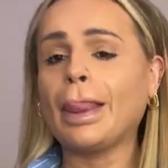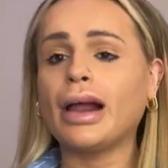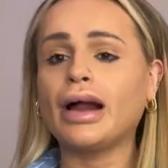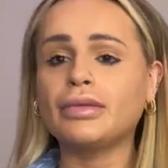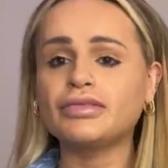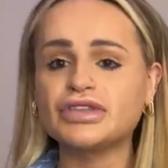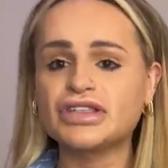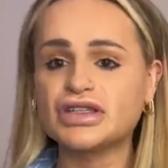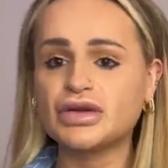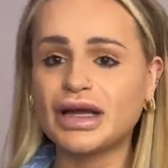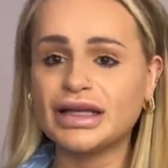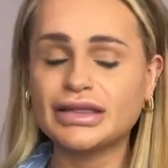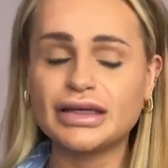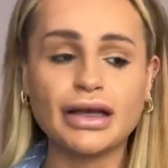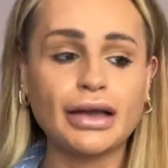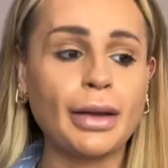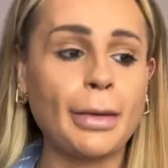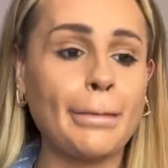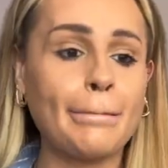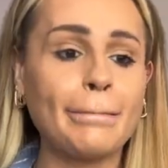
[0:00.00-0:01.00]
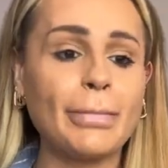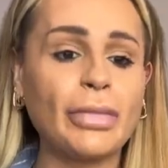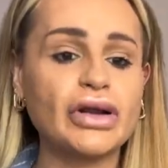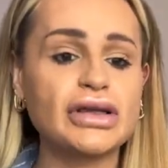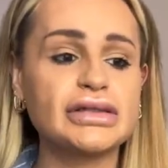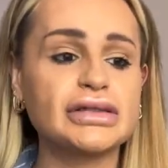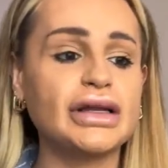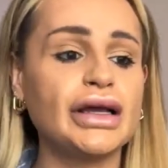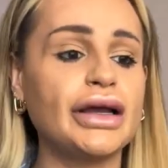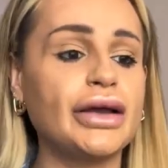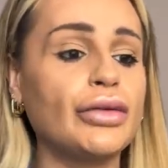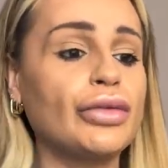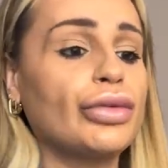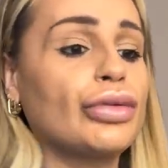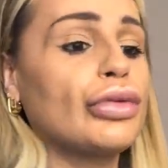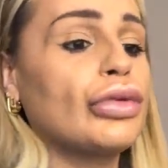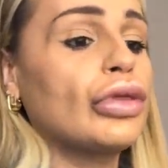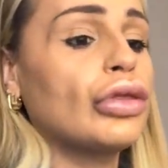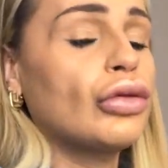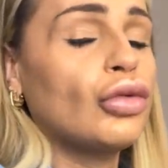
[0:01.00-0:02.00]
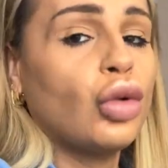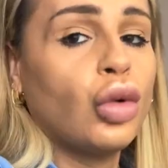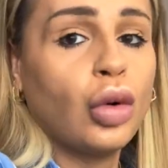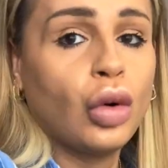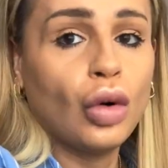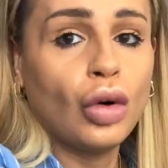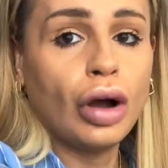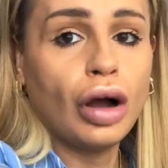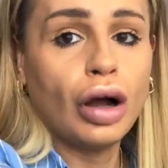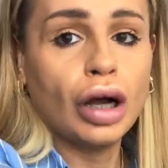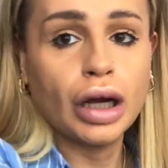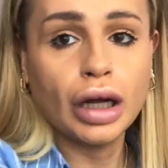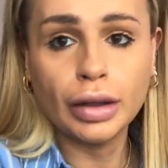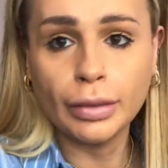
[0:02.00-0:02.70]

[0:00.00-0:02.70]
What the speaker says: I'm sweating, honestly. Oh.